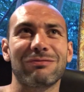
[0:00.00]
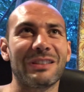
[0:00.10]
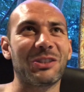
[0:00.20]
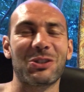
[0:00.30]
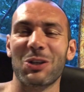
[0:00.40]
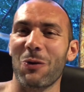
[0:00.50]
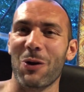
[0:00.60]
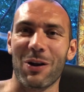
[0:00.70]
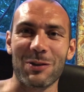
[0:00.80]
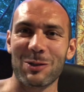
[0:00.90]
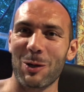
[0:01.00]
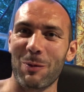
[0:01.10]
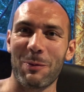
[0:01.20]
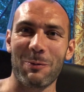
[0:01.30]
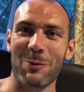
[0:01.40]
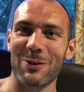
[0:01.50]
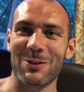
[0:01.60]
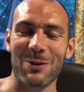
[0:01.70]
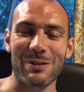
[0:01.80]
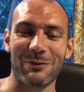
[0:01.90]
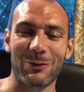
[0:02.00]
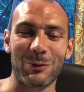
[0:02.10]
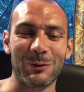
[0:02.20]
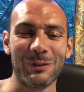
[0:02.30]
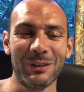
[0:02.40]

it's so hard. So many people worked so difficult.